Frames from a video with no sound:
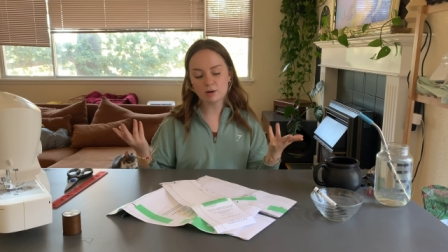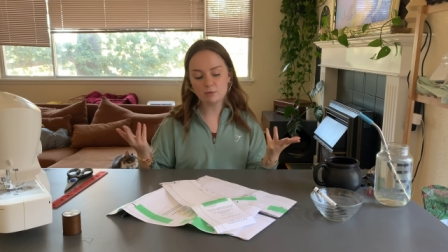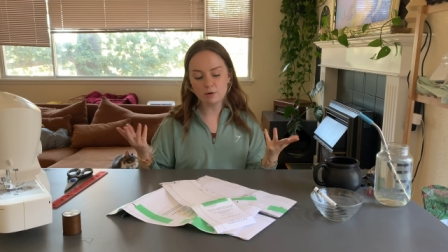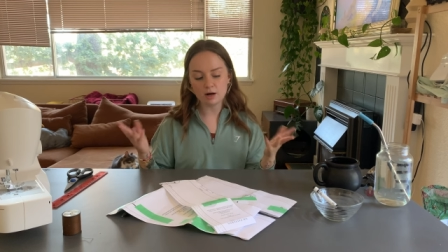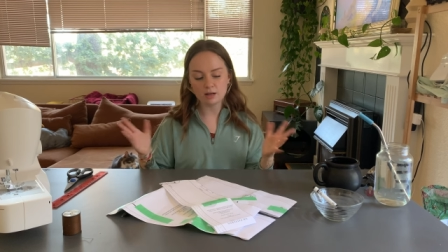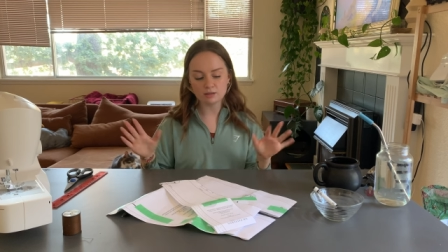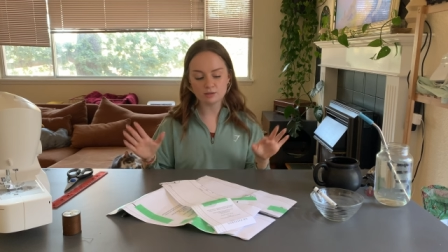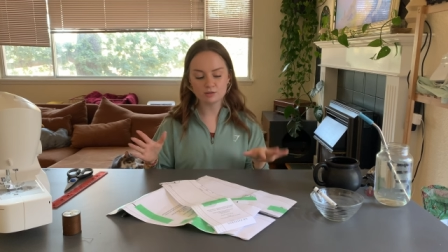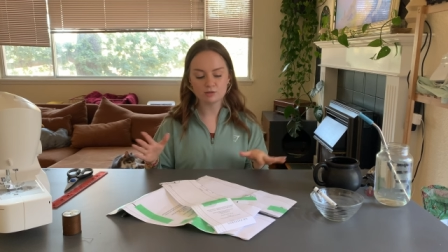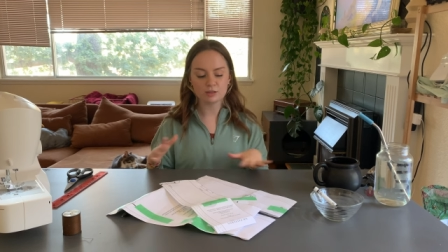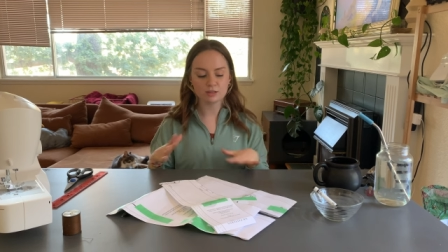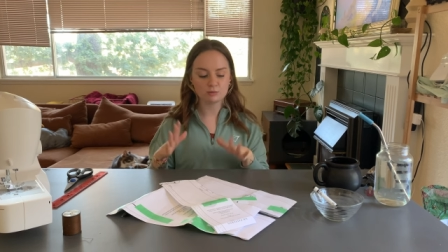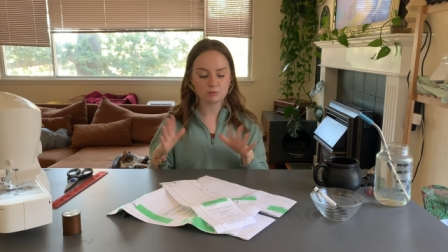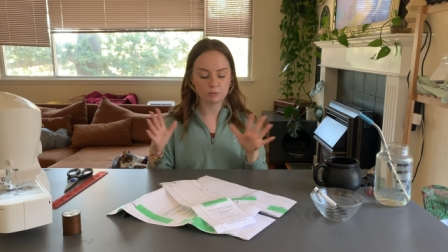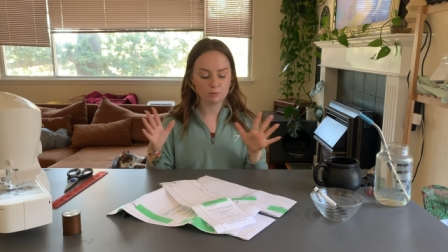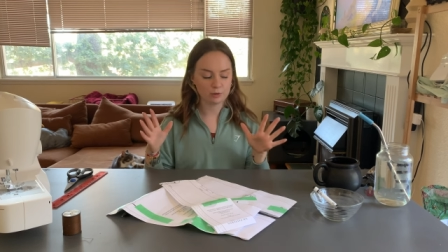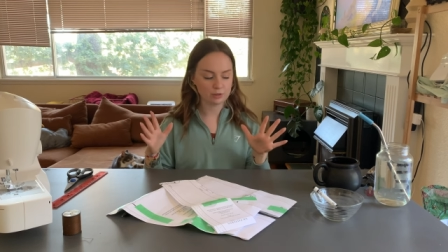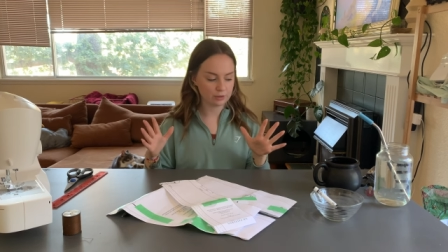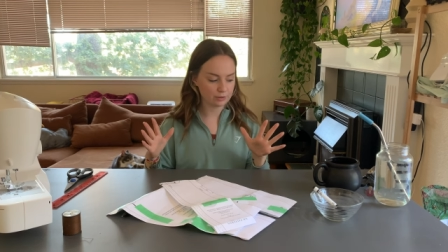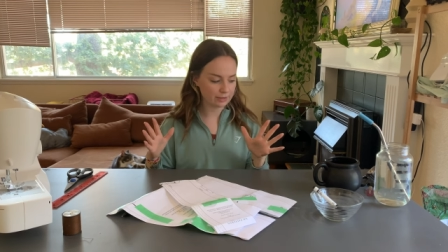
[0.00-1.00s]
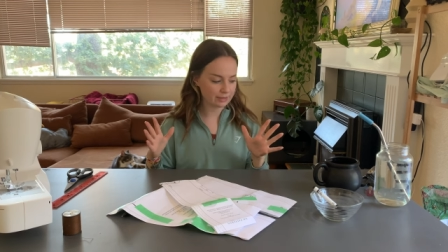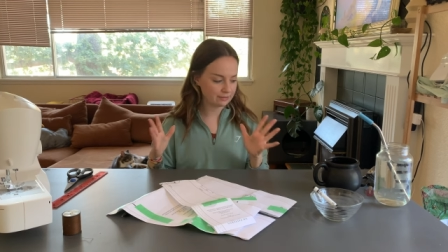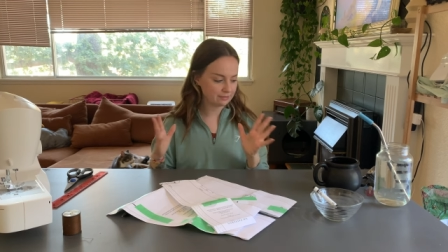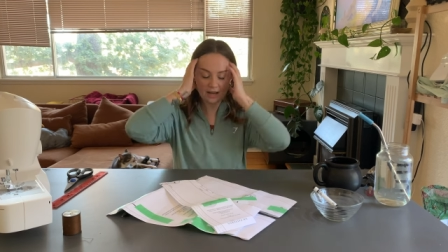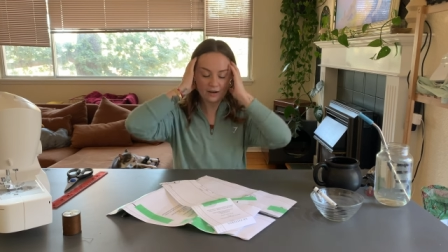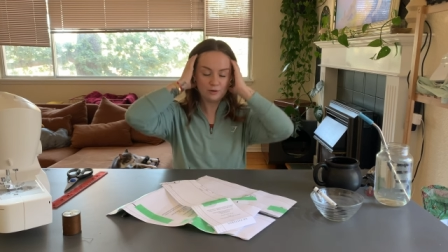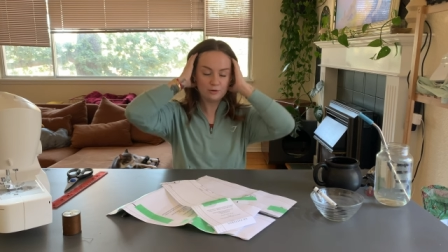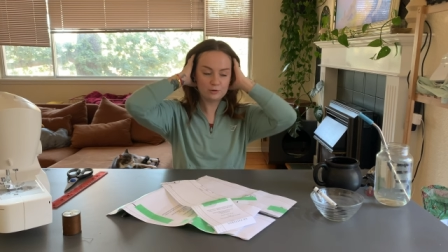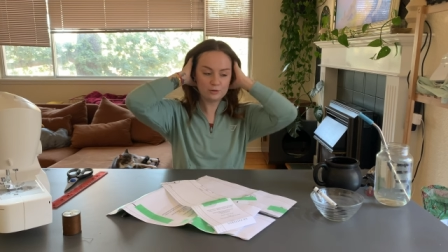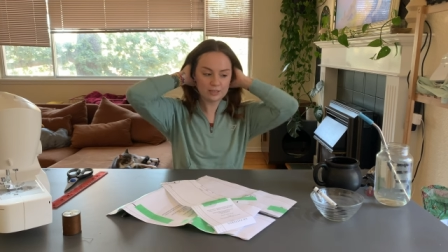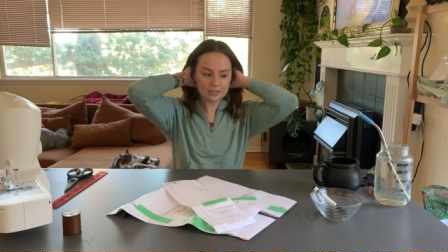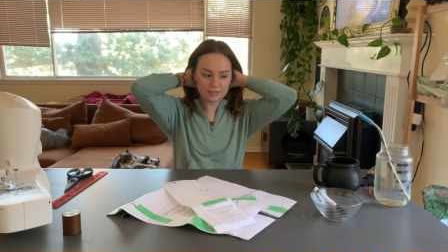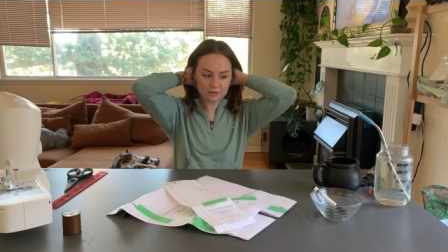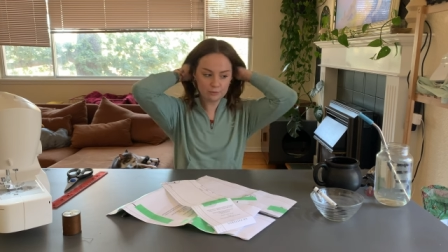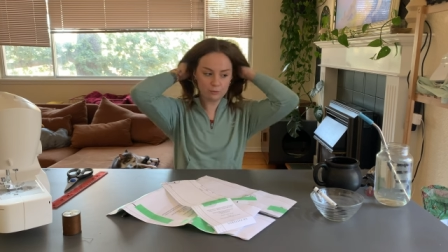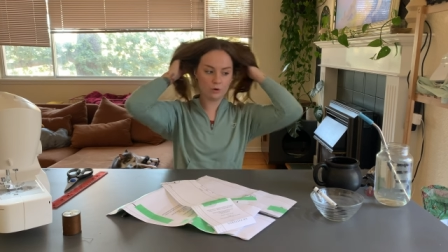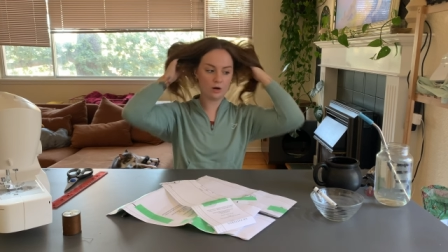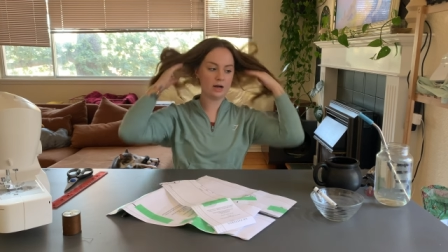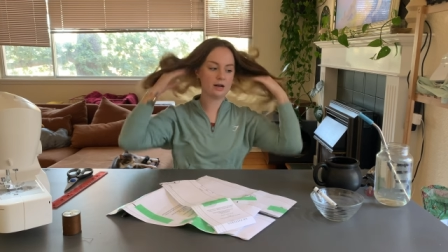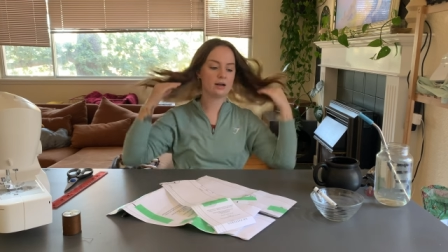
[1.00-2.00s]
I want. So that's what we're doing. And who
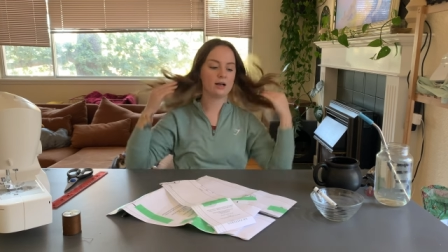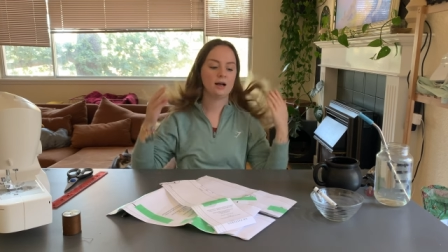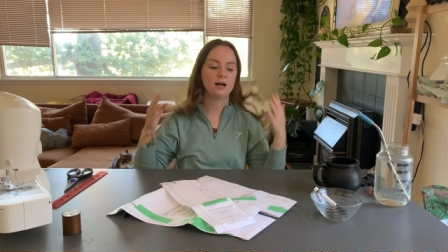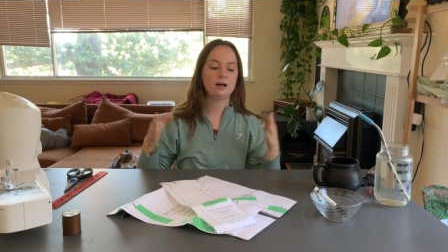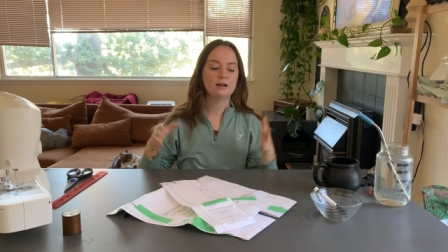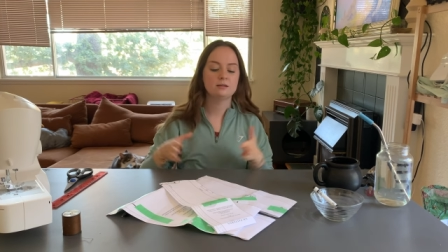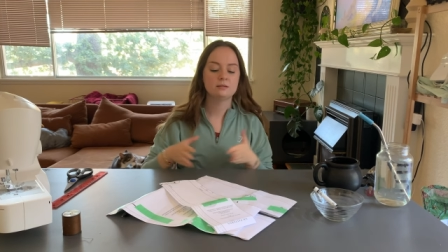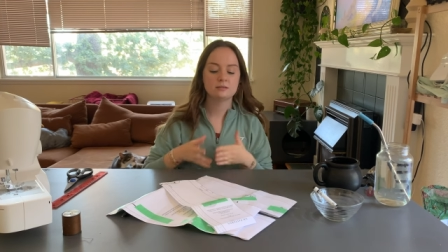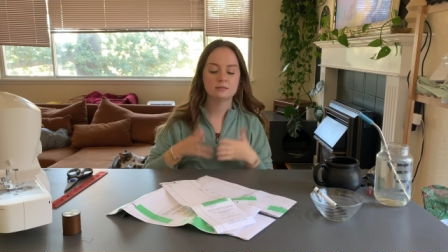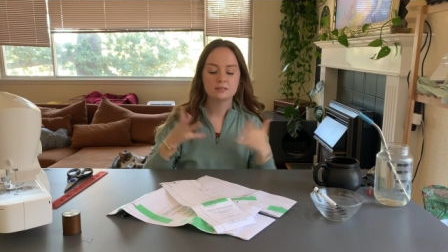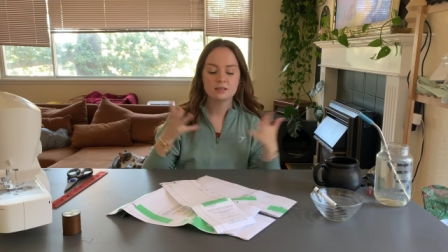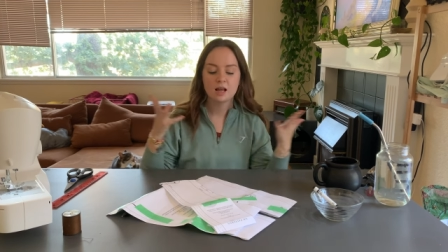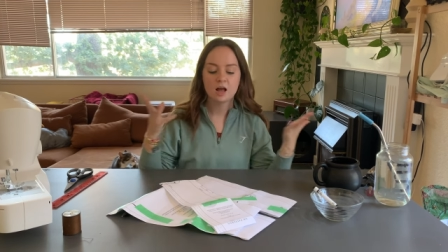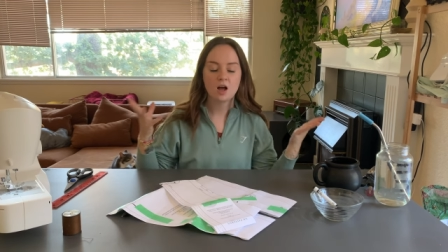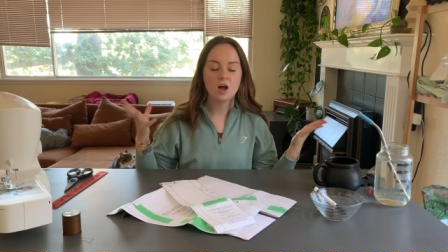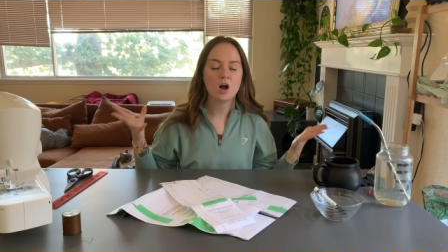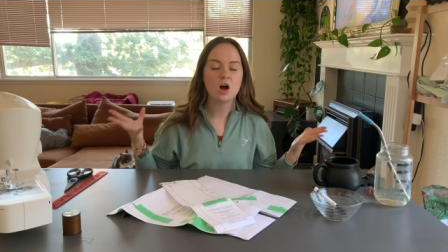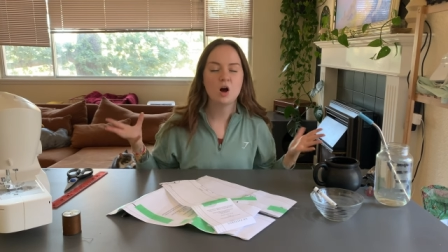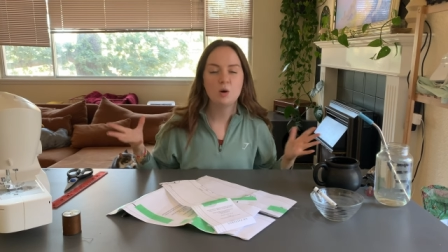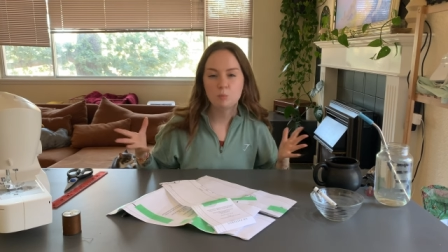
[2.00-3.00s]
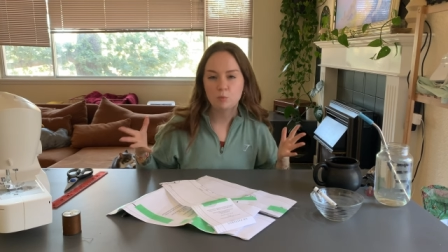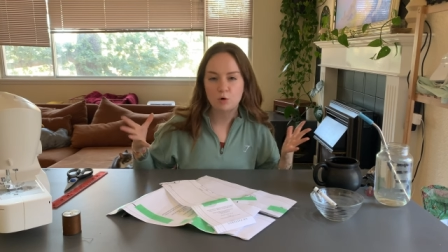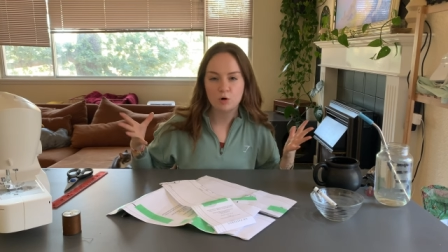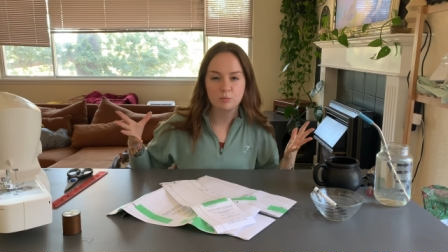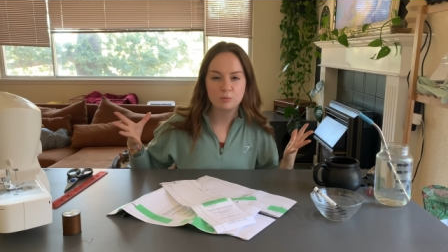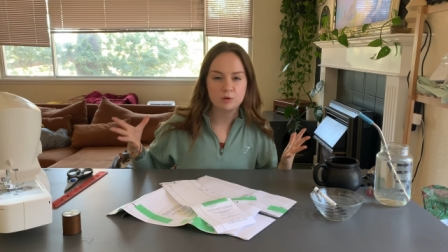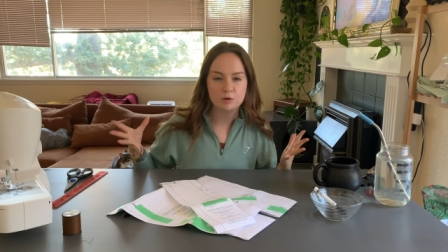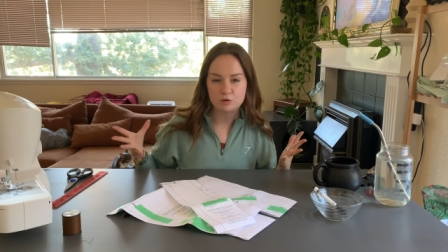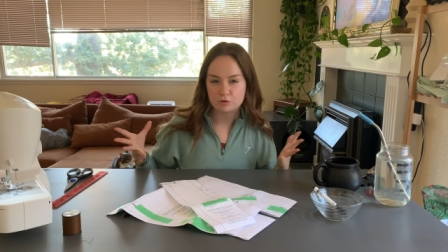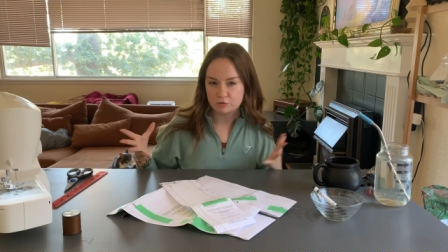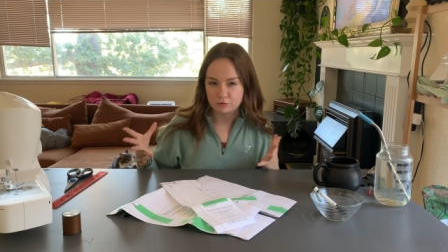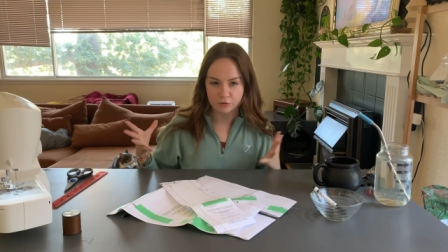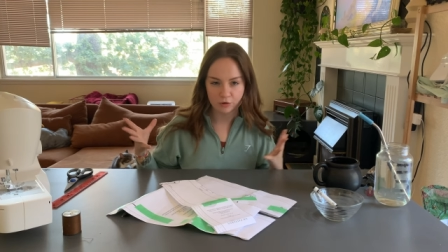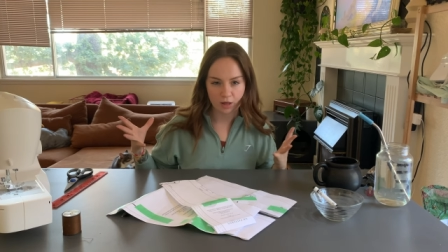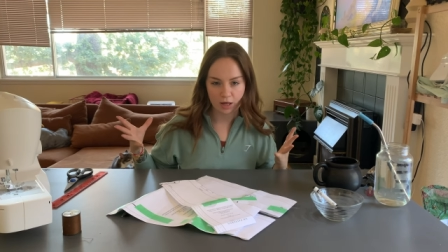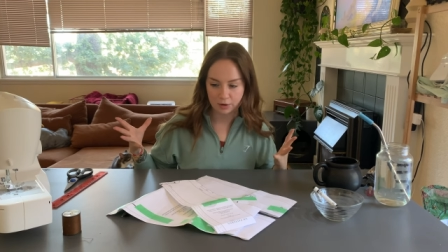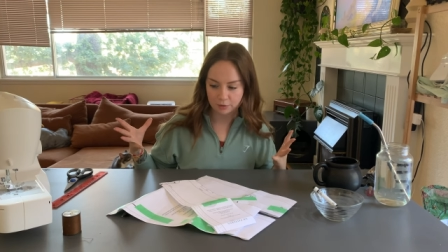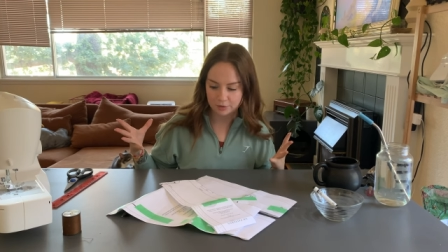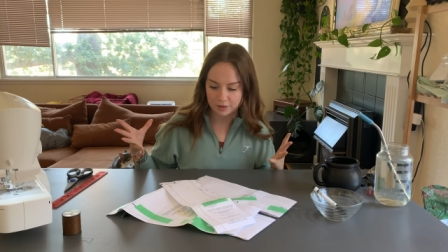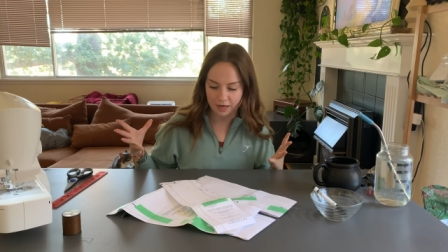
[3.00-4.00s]
doesn't want a a more beautiful
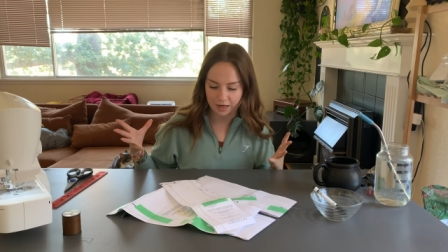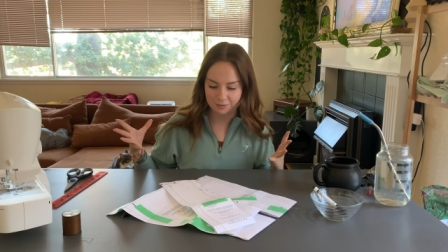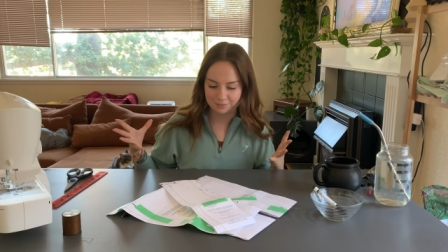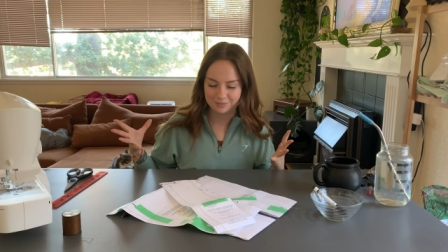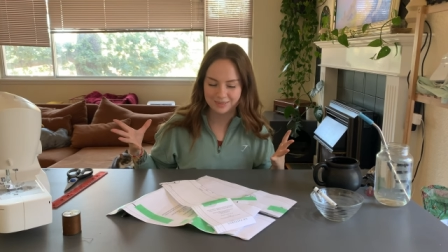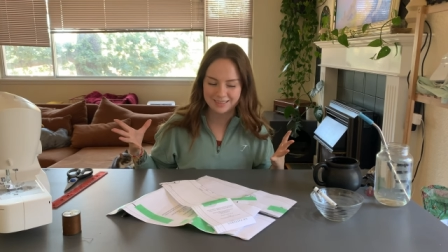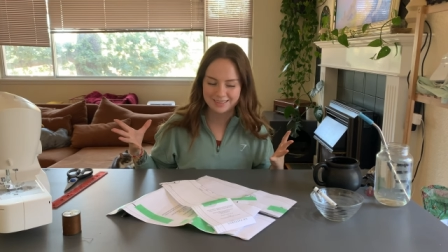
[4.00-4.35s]
outcome,